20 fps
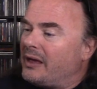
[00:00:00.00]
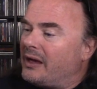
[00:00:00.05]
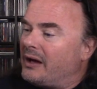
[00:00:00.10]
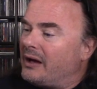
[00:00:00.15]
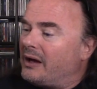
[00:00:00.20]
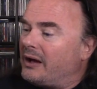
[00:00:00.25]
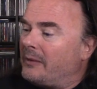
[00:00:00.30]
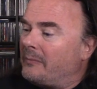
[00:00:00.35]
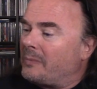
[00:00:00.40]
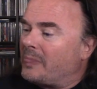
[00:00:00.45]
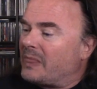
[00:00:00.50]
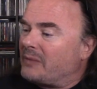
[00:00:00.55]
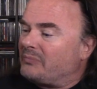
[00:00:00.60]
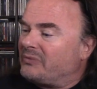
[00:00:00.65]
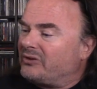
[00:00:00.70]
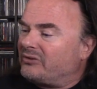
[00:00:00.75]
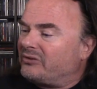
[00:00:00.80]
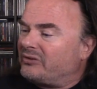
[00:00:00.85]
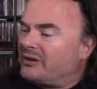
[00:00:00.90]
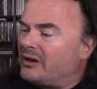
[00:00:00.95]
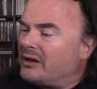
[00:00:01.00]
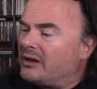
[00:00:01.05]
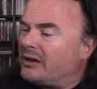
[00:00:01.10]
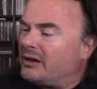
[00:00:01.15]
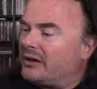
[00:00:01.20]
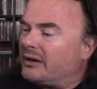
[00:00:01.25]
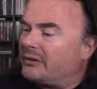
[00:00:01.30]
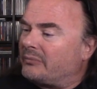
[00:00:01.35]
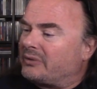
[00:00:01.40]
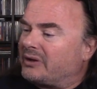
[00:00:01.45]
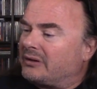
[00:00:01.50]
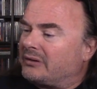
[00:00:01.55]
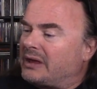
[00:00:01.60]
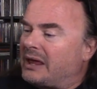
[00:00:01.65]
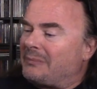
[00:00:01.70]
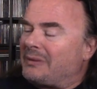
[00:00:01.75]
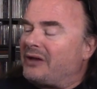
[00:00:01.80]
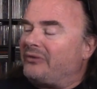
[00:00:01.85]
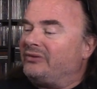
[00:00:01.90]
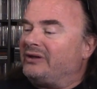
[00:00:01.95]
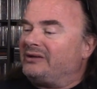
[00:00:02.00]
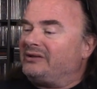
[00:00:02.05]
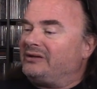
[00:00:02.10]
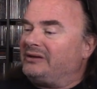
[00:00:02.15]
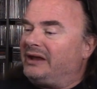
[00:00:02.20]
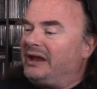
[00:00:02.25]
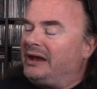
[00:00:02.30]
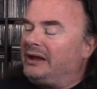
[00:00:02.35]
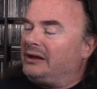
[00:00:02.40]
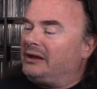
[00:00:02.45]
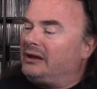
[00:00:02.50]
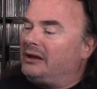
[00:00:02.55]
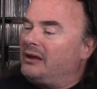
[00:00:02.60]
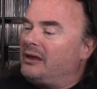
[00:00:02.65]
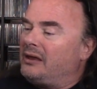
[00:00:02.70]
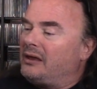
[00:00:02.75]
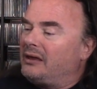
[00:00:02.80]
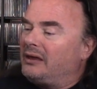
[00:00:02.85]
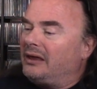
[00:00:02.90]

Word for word: Um, this uh, came out in 1980,